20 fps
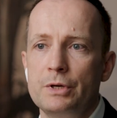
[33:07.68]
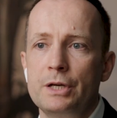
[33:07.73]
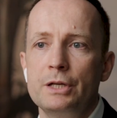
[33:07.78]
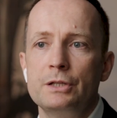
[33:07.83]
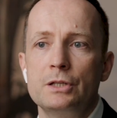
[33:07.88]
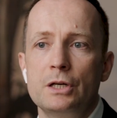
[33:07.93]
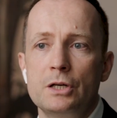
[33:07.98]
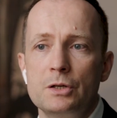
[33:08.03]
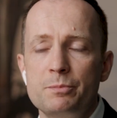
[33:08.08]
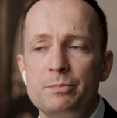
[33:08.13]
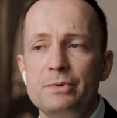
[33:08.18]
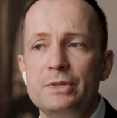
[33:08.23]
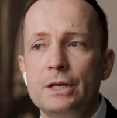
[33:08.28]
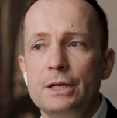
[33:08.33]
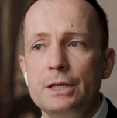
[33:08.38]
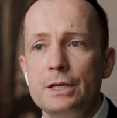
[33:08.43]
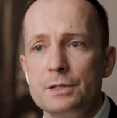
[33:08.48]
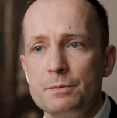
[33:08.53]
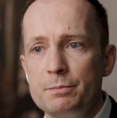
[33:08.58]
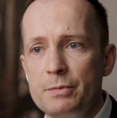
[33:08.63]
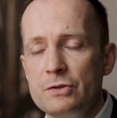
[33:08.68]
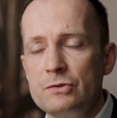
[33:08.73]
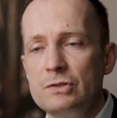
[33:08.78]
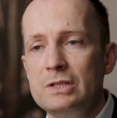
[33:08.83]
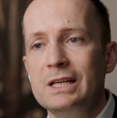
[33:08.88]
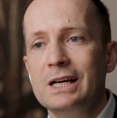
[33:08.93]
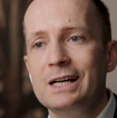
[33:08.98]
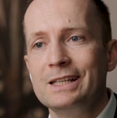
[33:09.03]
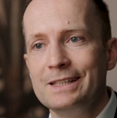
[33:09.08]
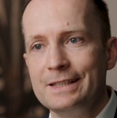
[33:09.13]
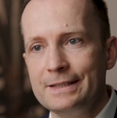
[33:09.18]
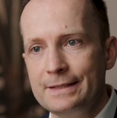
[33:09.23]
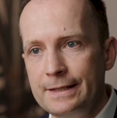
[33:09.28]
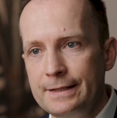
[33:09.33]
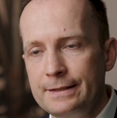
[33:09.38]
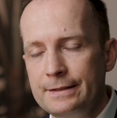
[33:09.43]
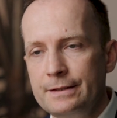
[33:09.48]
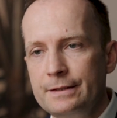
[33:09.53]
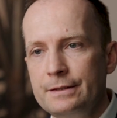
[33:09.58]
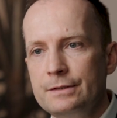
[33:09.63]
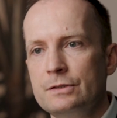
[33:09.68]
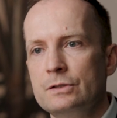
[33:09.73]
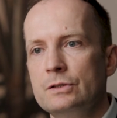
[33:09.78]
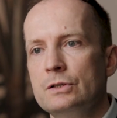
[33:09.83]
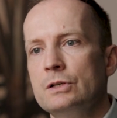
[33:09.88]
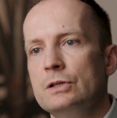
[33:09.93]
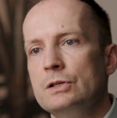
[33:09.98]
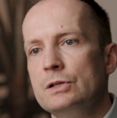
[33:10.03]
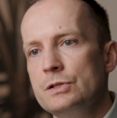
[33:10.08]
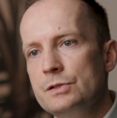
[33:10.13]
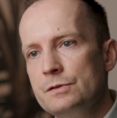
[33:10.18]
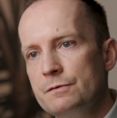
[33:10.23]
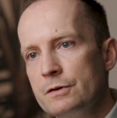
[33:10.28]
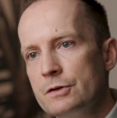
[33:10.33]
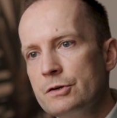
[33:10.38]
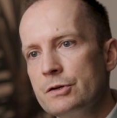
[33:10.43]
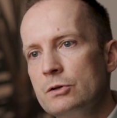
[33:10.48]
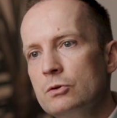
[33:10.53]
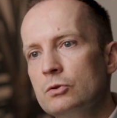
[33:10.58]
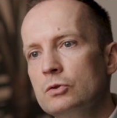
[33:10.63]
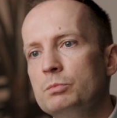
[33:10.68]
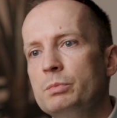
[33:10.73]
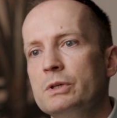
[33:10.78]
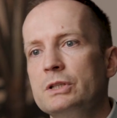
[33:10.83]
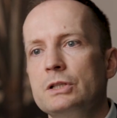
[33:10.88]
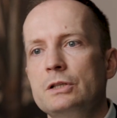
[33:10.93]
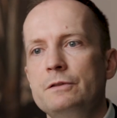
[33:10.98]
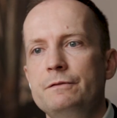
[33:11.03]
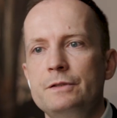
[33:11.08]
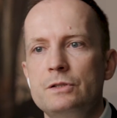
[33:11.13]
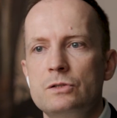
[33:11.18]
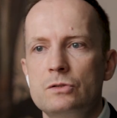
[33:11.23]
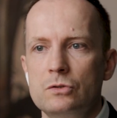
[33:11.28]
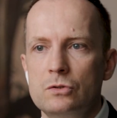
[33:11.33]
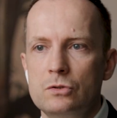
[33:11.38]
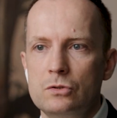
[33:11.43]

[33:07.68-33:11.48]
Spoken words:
again, RPA, especially unattended, is very good. But if it's